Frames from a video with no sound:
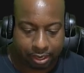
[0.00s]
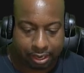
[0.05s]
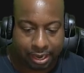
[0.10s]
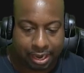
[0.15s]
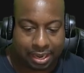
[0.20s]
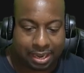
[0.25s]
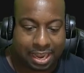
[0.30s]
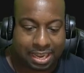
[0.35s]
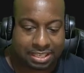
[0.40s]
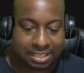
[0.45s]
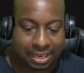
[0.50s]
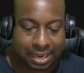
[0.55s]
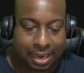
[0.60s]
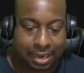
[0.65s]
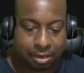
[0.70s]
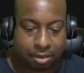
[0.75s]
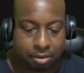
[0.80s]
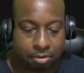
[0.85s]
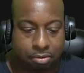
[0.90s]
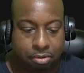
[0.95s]
And that's
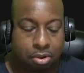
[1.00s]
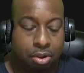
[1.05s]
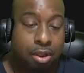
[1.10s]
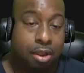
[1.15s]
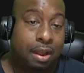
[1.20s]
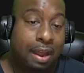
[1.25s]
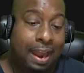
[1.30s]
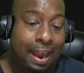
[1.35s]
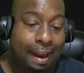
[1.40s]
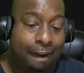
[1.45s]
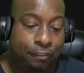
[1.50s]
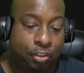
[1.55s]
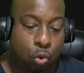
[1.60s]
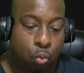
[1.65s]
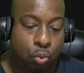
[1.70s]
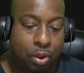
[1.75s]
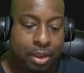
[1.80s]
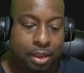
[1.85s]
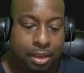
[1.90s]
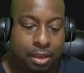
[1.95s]
it. After
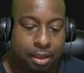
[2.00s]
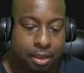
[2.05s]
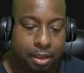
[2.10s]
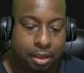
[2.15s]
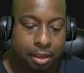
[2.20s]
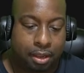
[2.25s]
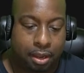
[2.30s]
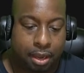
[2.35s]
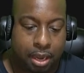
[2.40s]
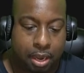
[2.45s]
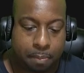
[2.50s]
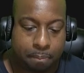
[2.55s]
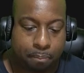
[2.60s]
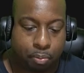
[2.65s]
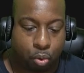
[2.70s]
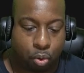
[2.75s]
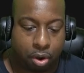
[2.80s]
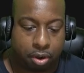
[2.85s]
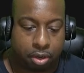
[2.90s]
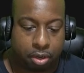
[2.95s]
we
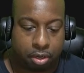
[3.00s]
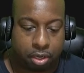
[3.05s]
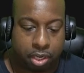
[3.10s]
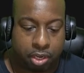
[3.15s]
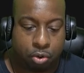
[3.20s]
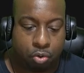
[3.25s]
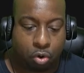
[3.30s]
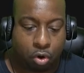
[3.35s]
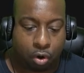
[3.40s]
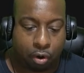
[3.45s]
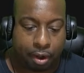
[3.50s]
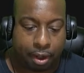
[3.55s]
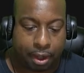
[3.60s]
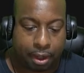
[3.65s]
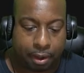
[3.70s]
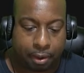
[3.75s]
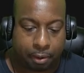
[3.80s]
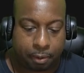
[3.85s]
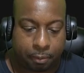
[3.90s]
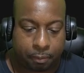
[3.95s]
import
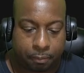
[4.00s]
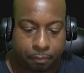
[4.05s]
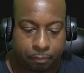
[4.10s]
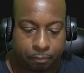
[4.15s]
URL